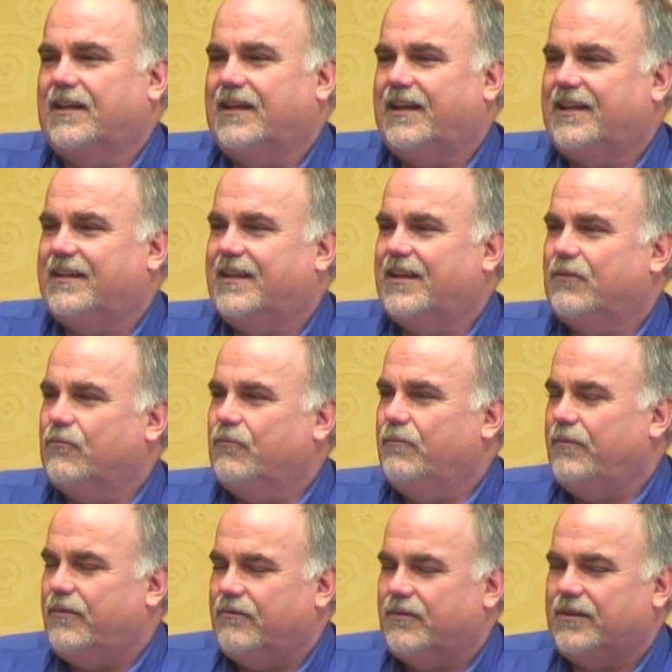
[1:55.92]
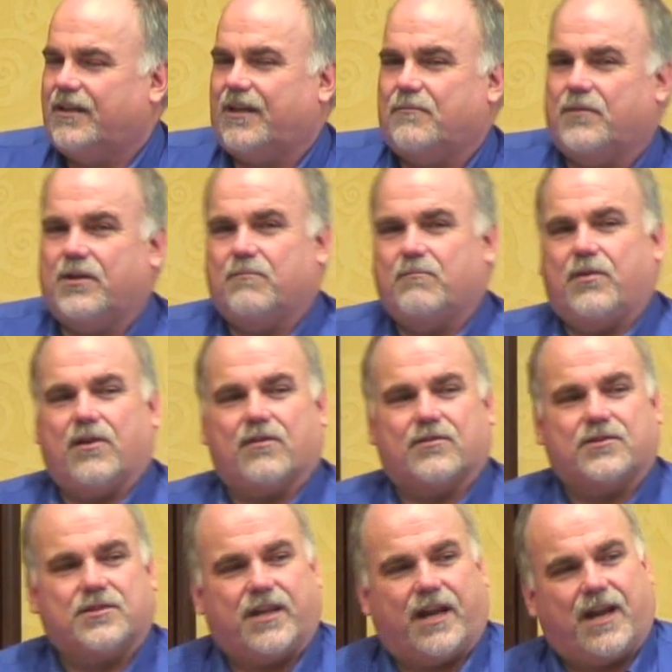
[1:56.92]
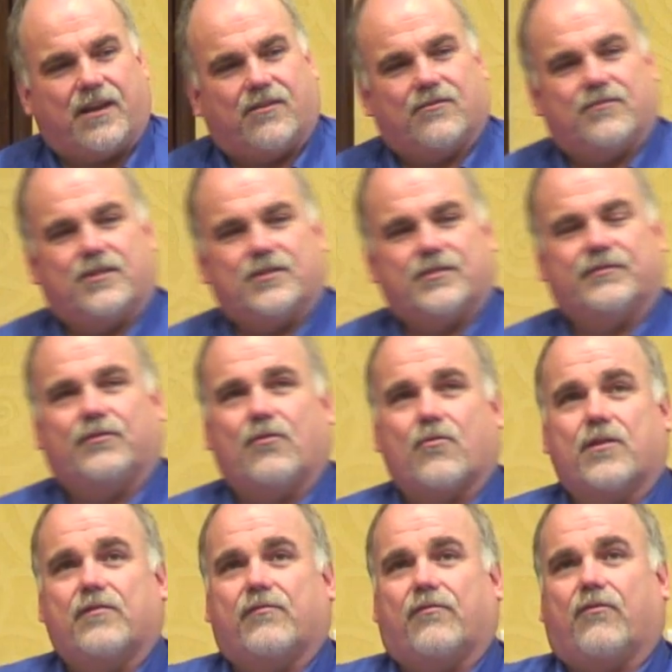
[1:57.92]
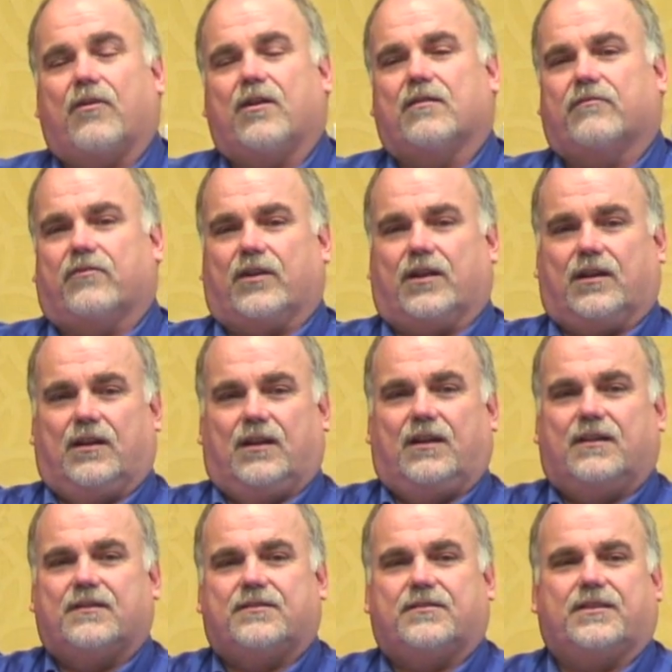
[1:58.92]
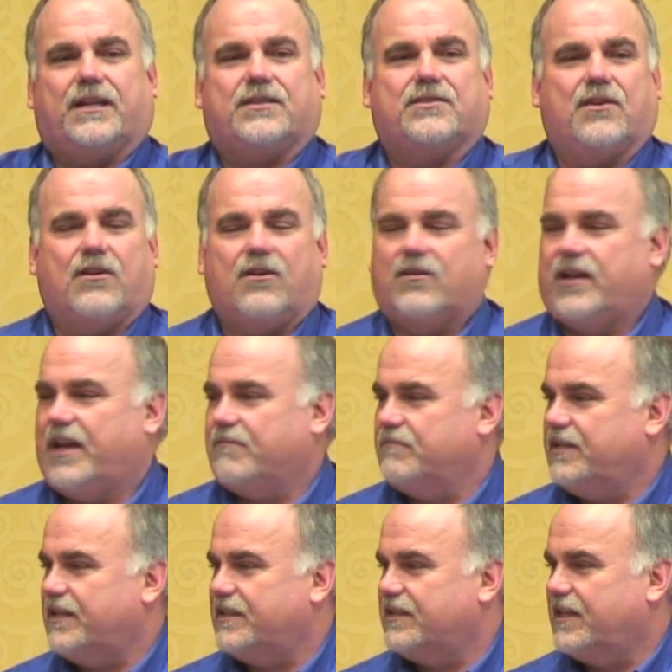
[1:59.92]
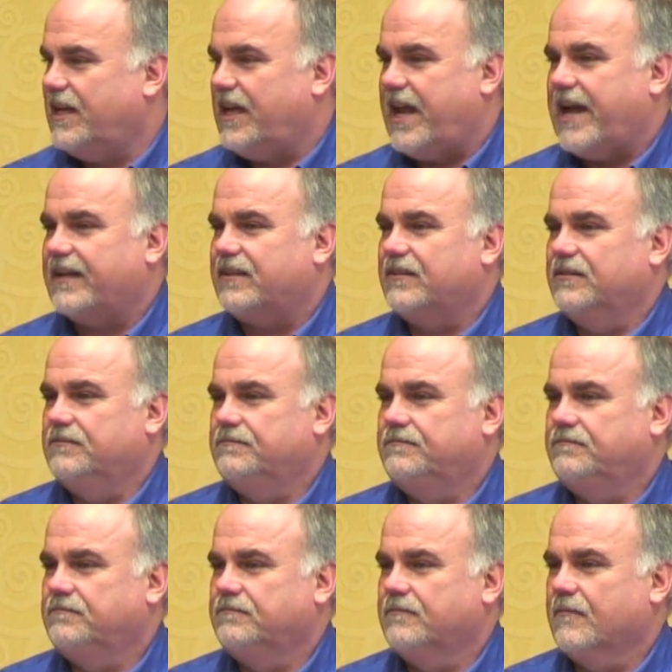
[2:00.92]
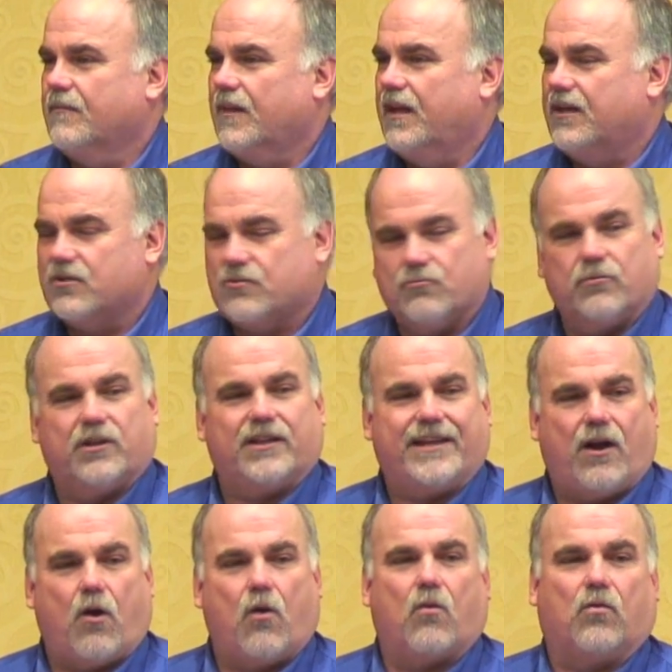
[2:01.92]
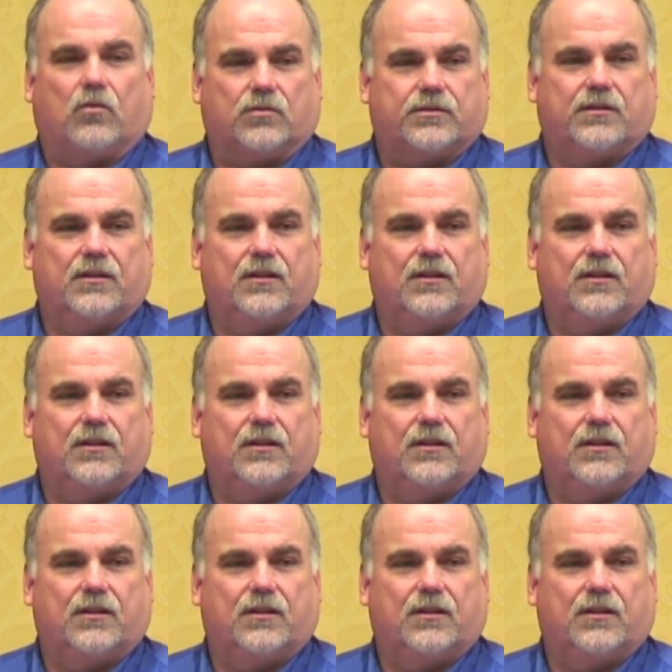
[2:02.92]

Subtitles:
And one day, me and Bill are standing on this floor in front of a 600 amp disconnect, and it's really old.